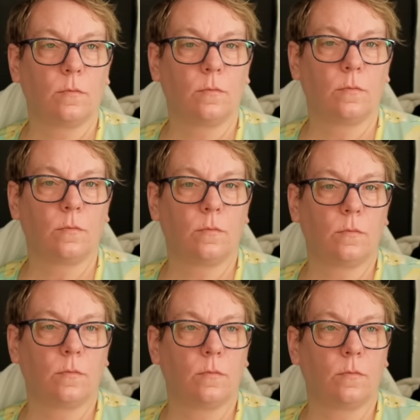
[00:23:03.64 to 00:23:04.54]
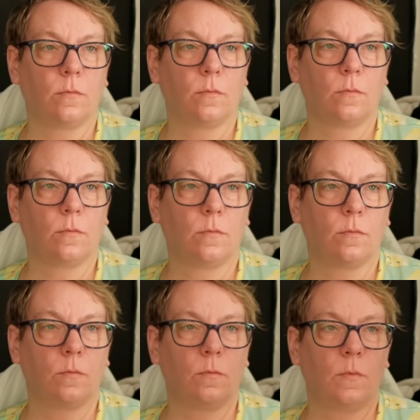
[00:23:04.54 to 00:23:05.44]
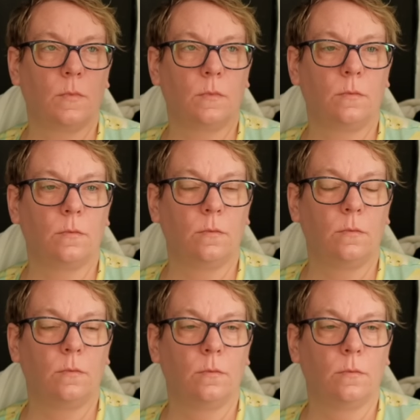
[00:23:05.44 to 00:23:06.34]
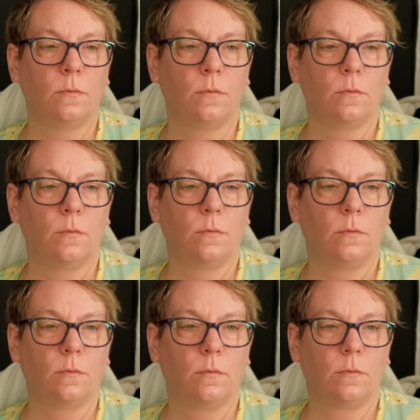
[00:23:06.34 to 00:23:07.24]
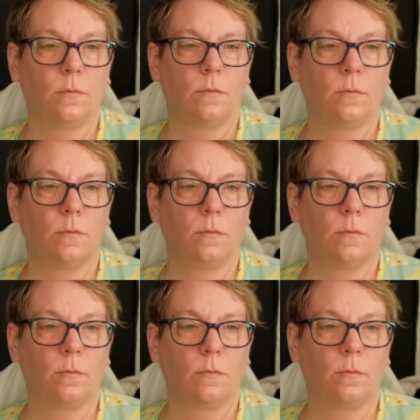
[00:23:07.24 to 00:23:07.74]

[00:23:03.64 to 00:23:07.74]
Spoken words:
(silent)